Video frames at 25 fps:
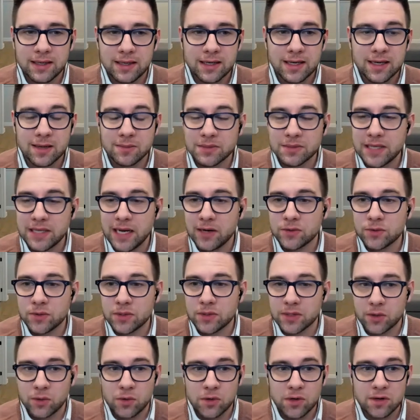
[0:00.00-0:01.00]
comes down to at
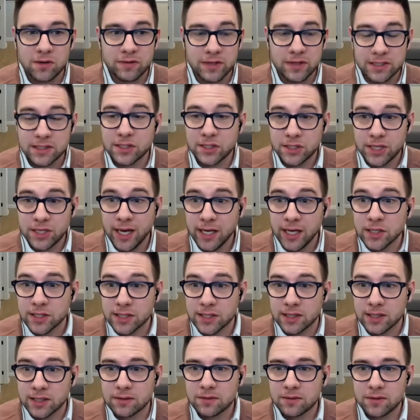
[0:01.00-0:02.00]
the core of it, is
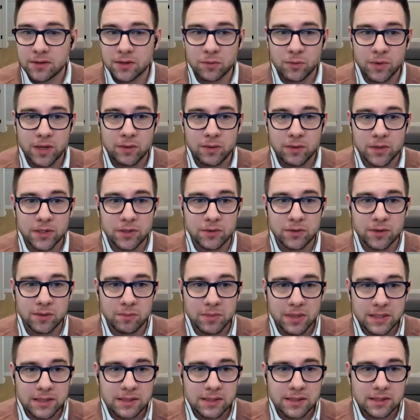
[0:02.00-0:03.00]
changing the way we're doing
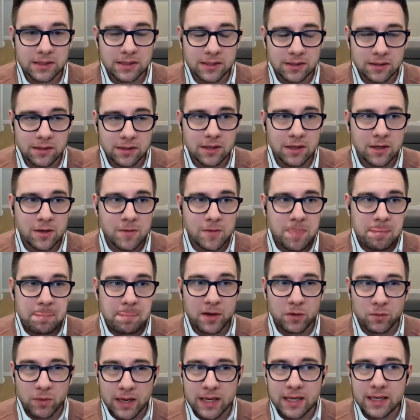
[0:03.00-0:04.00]
business, and
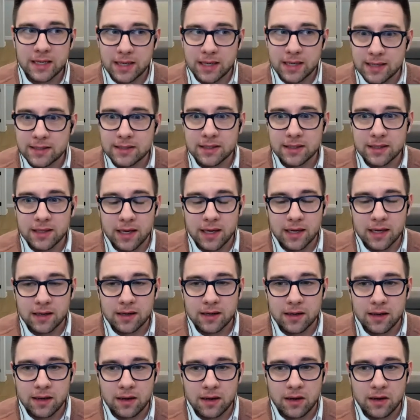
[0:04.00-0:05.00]
you know, recognizing that
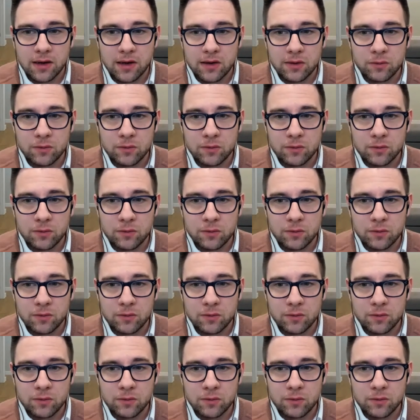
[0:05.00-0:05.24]
uh,